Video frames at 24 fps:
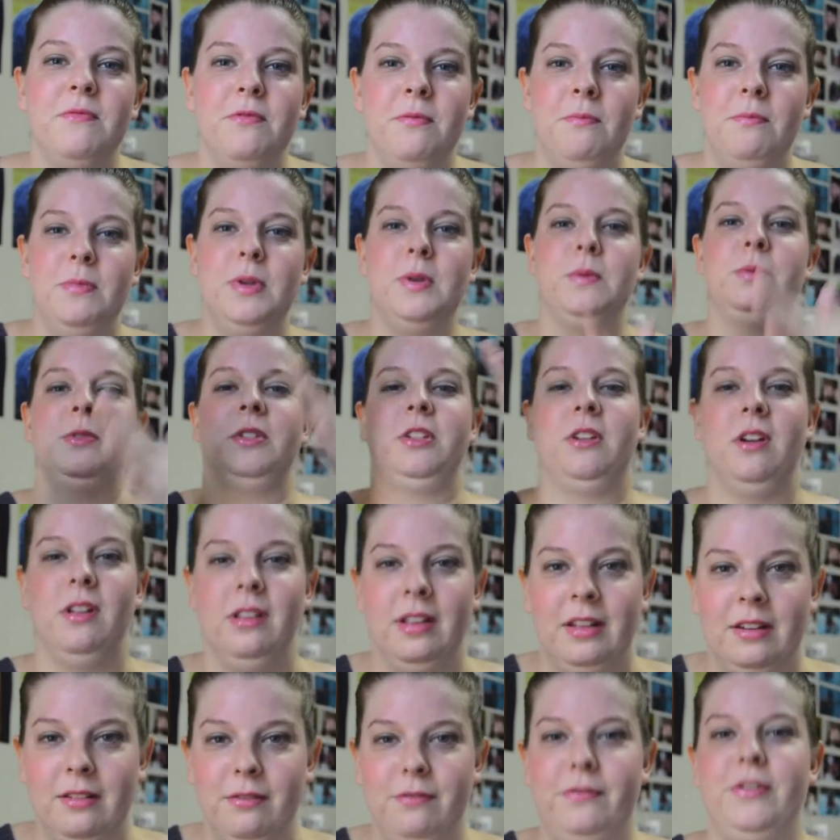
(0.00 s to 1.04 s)
musical
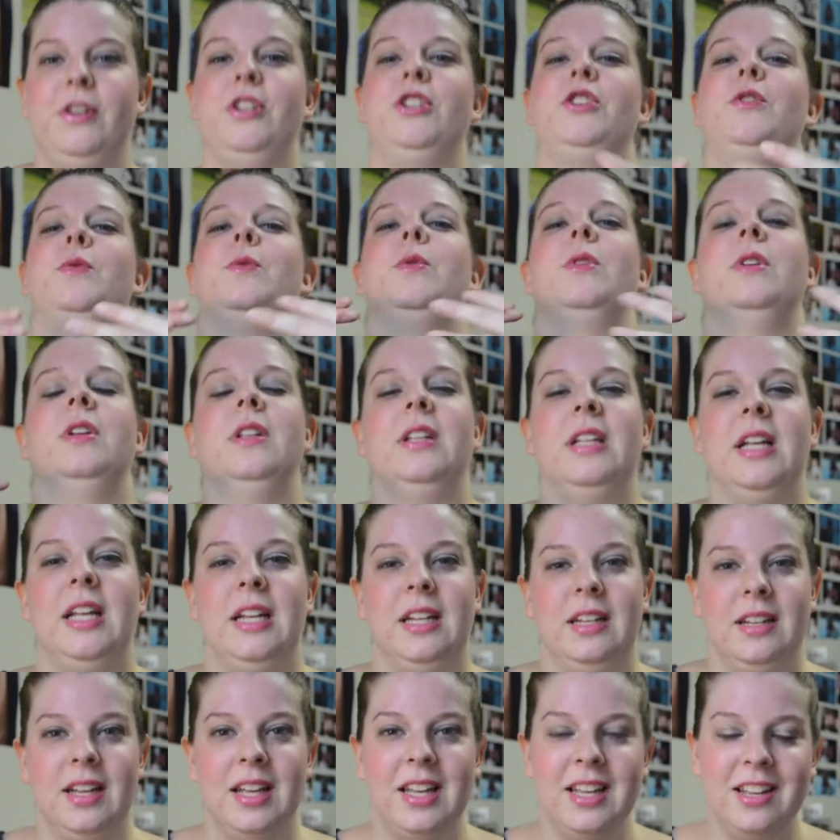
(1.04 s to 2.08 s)
and visual
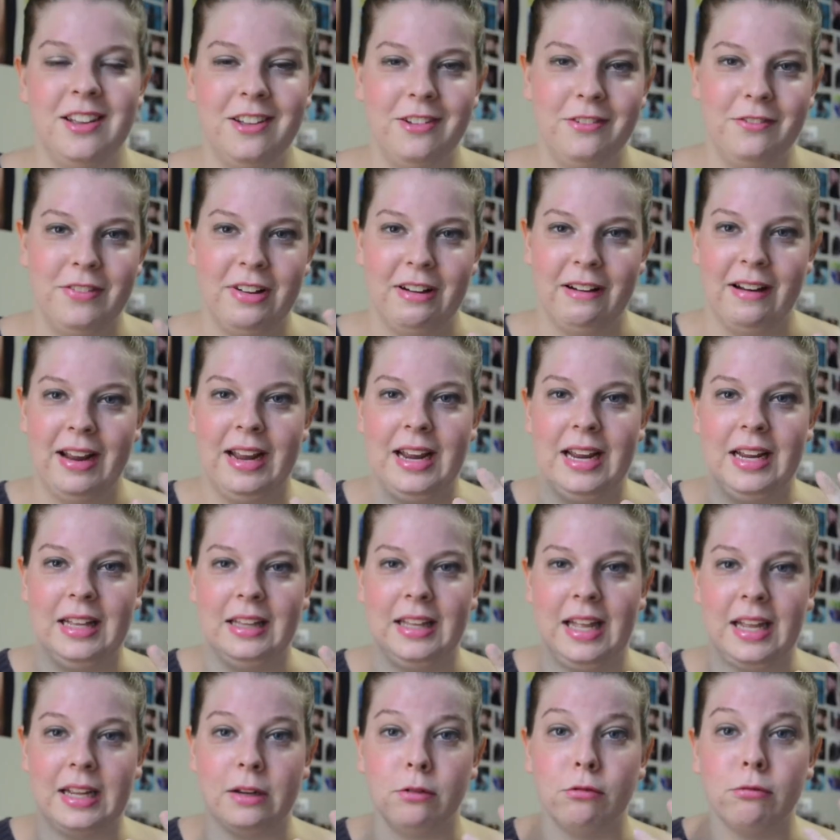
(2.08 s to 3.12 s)
and very
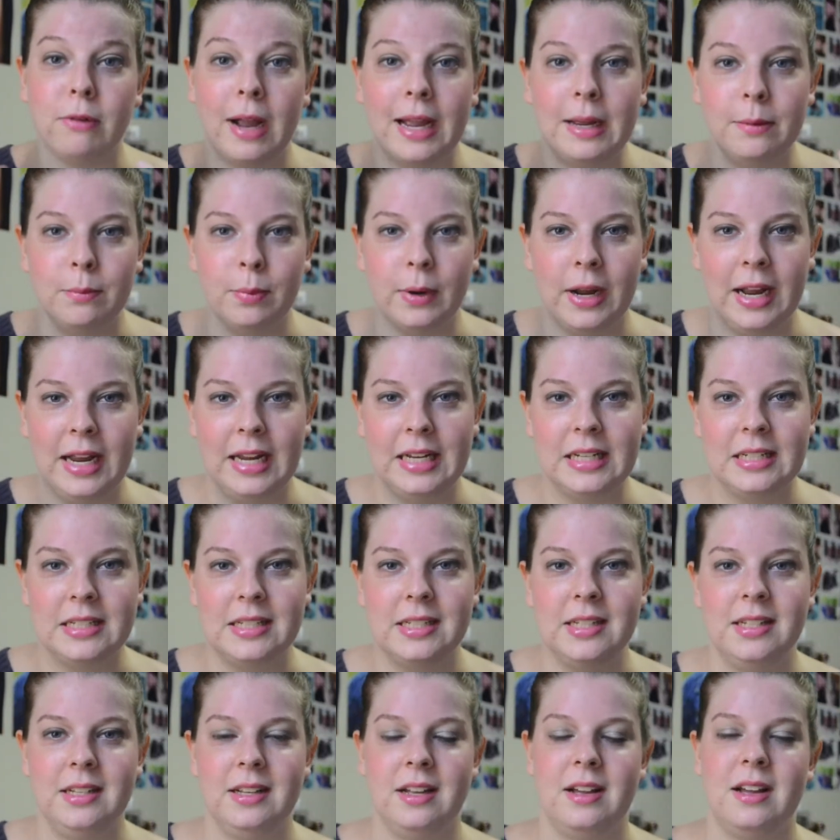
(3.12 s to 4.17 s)
like
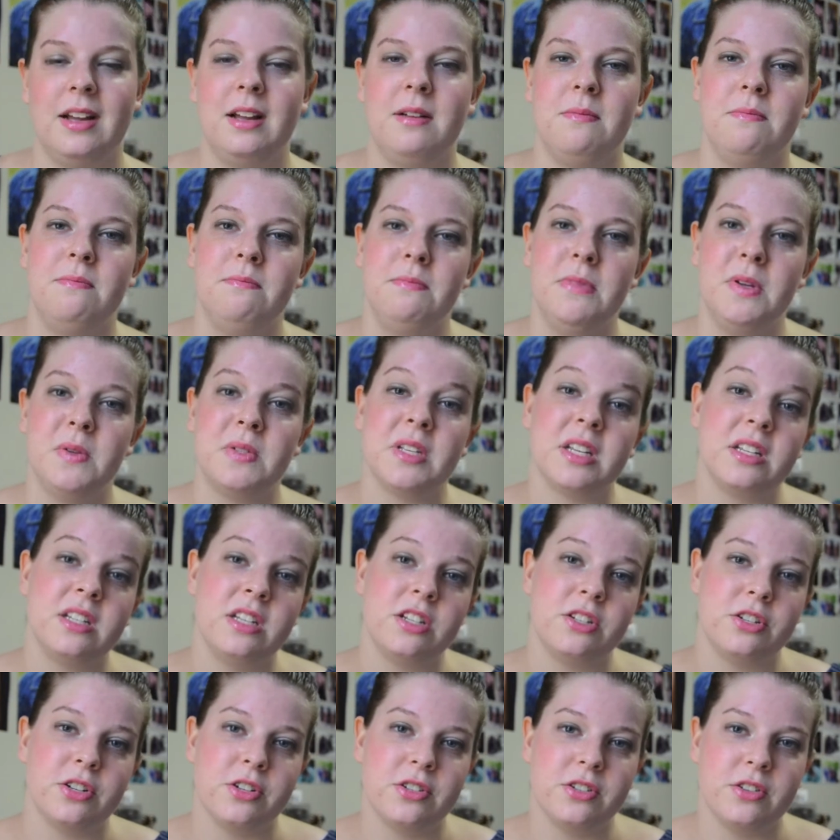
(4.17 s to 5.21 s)
right-brained music
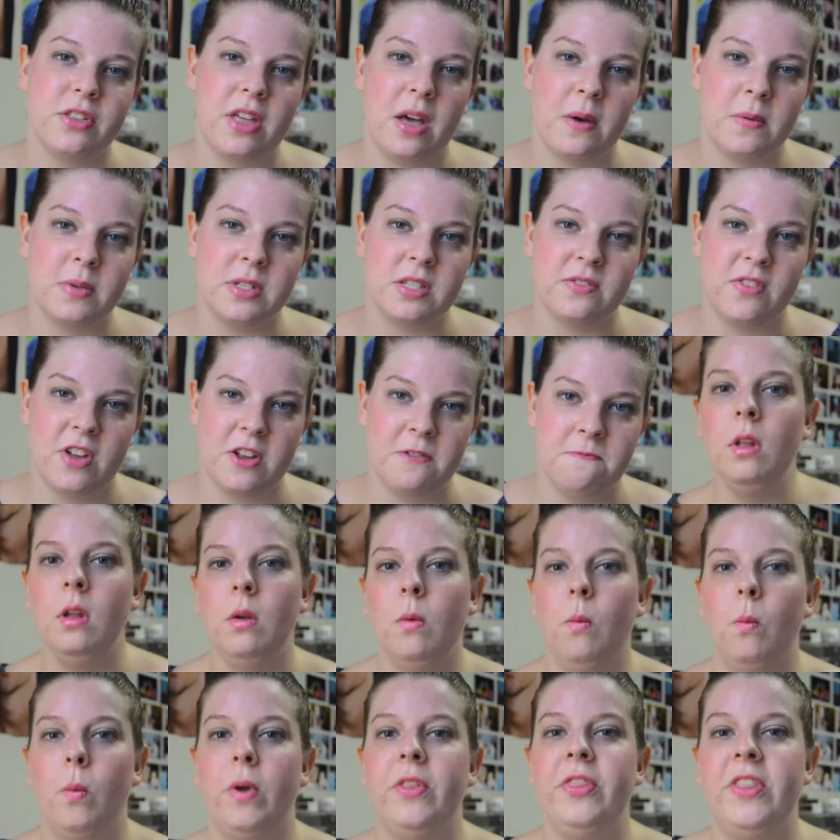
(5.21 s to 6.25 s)
teacher, so that was fun.
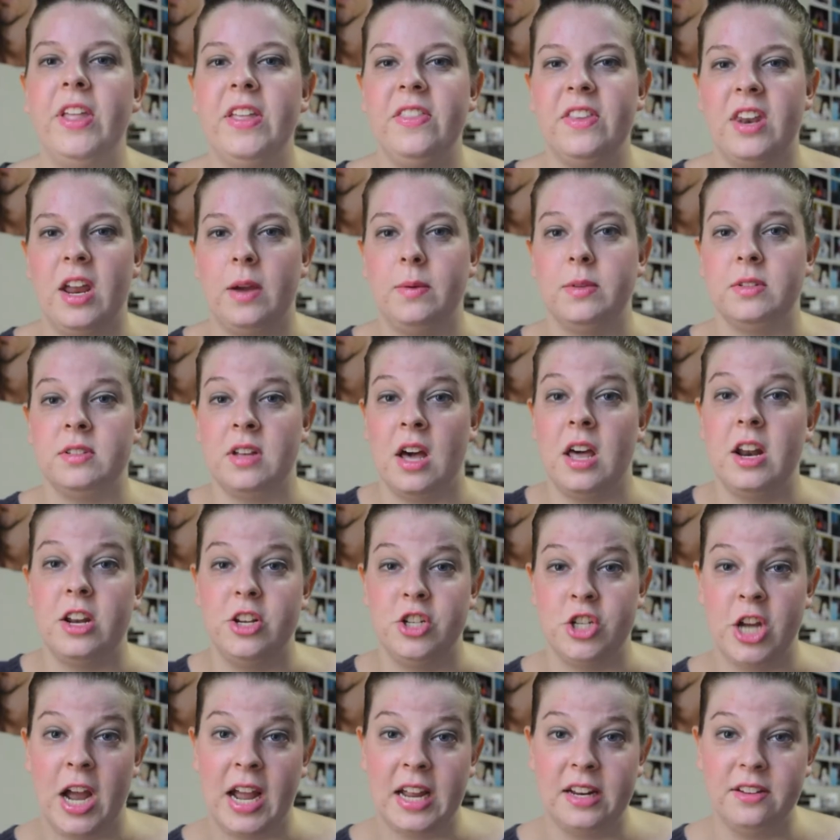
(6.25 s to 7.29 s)
One thing that I was not a
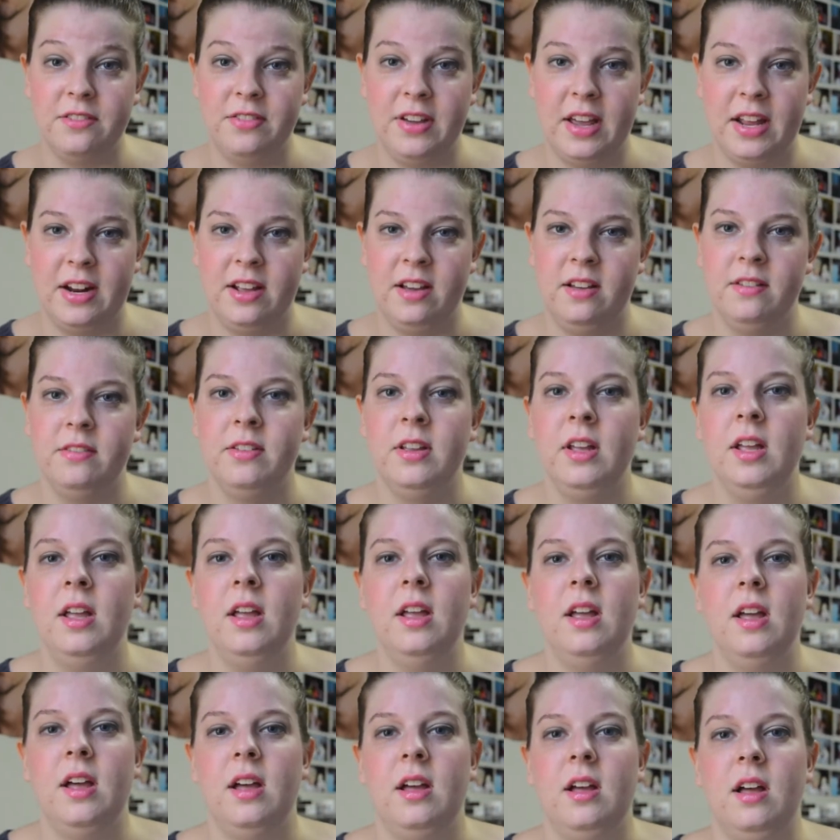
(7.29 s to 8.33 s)
giant fan of,
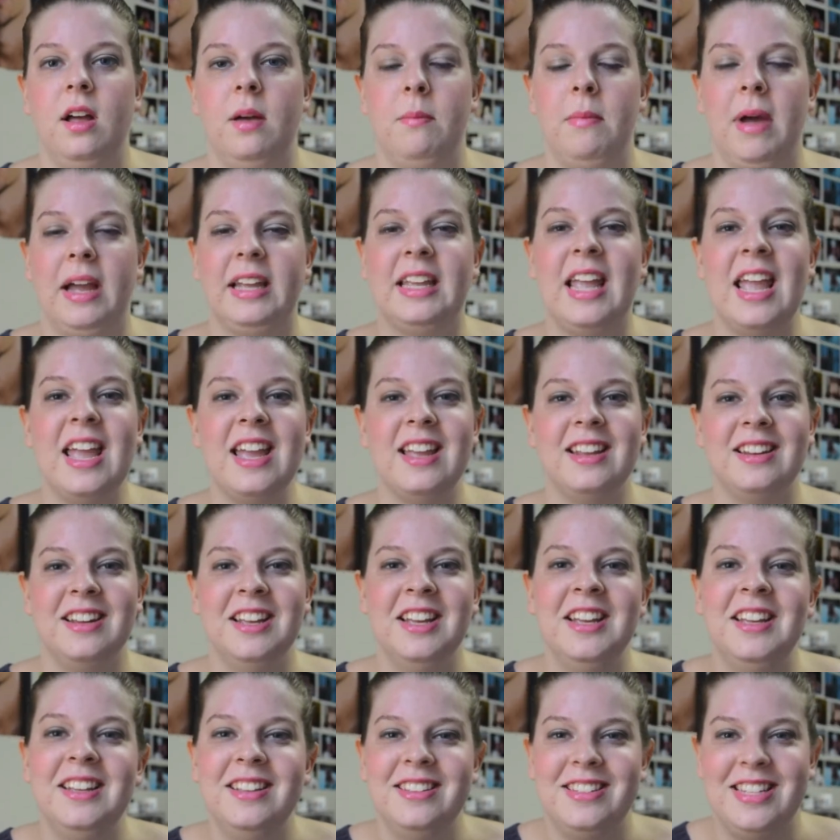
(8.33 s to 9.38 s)
I can't
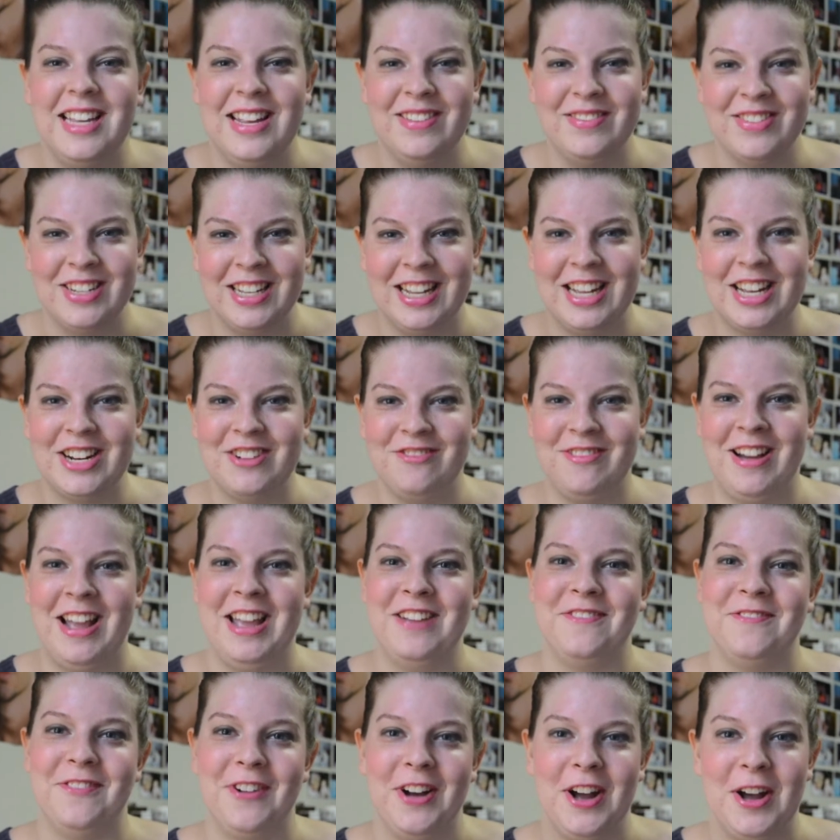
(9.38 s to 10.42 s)
seem to get away
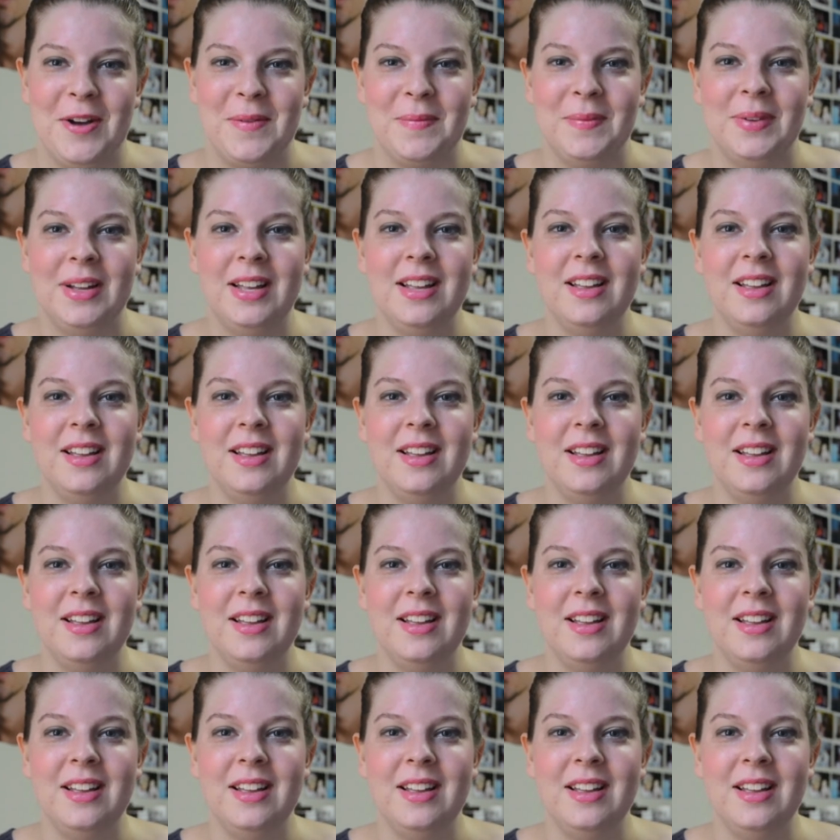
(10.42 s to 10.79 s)
from